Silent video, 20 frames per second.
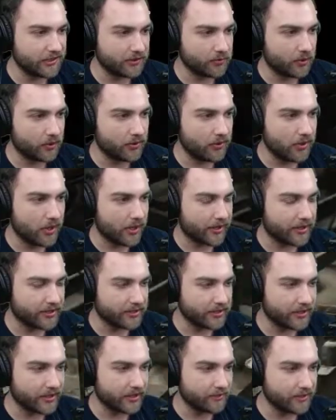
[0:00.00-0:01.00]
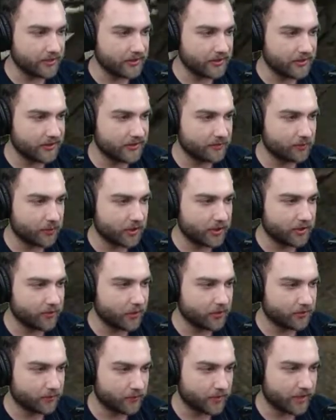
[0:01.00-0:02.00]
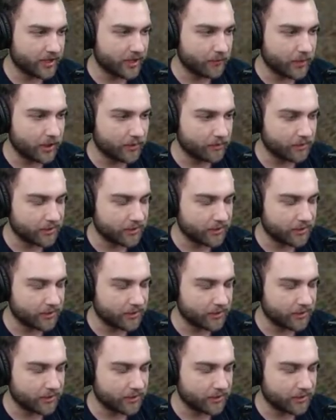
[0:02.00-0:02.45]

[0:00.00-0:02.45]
lot of the time. He's one of the most random enemies